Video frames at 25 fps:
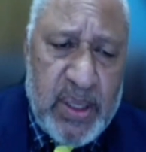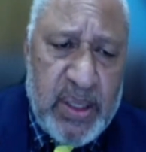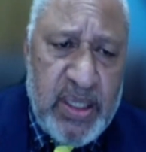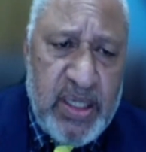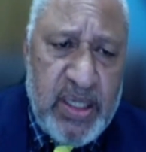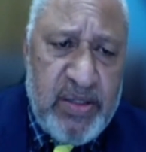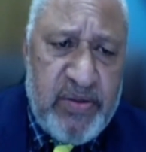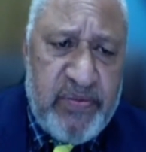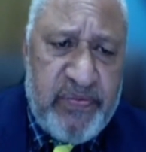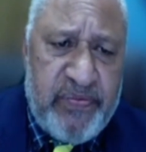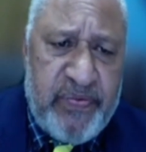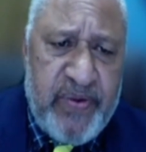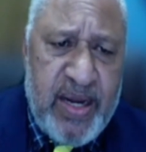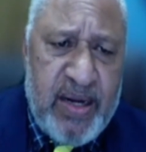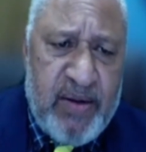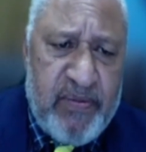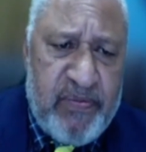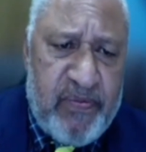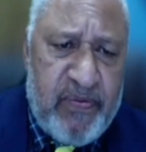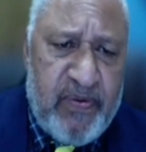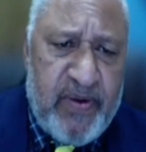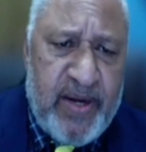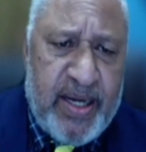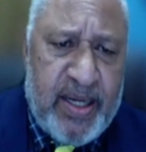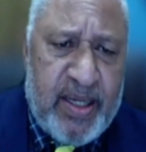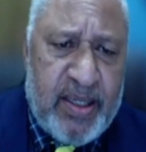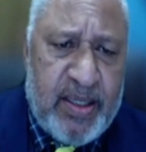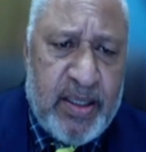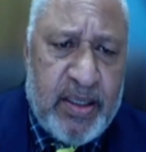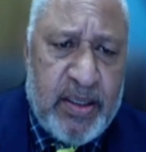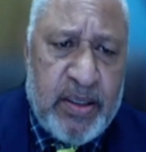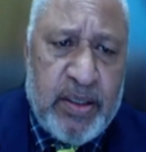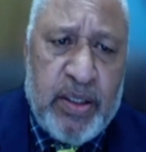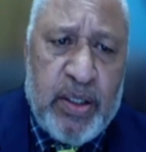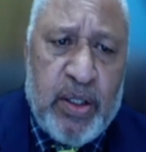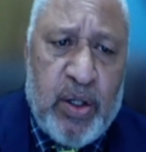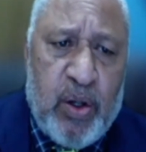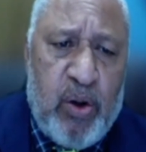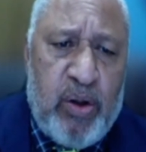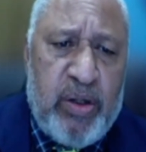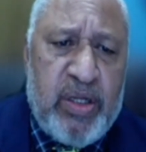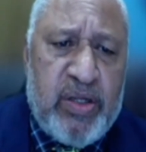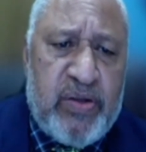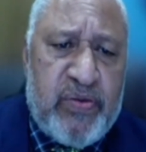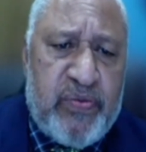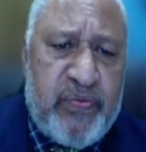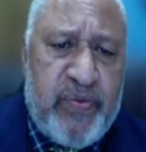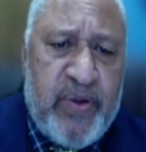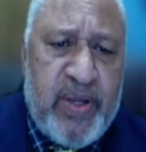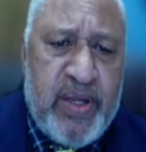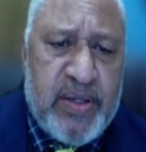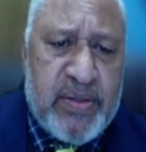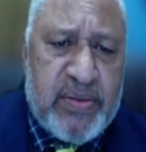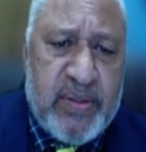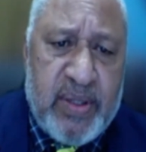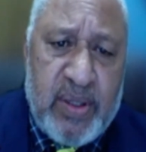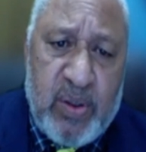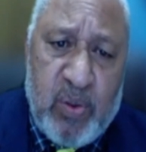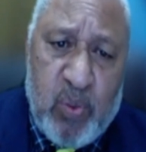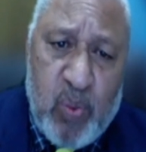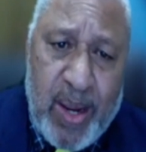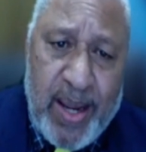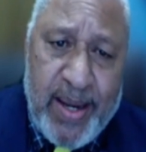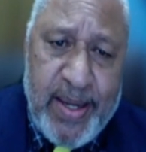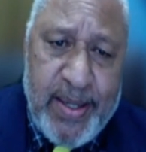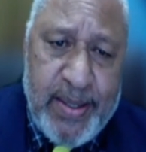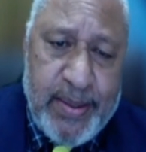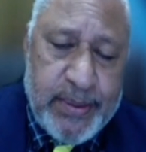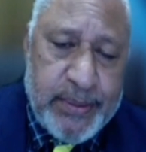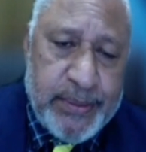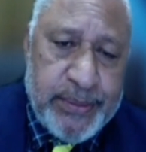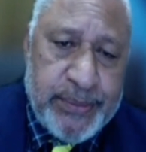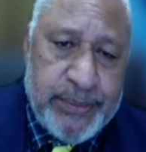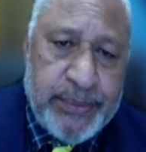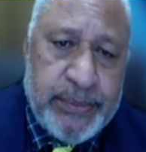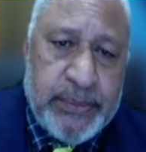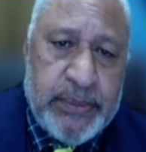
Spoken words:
It fell flat on its face. And why?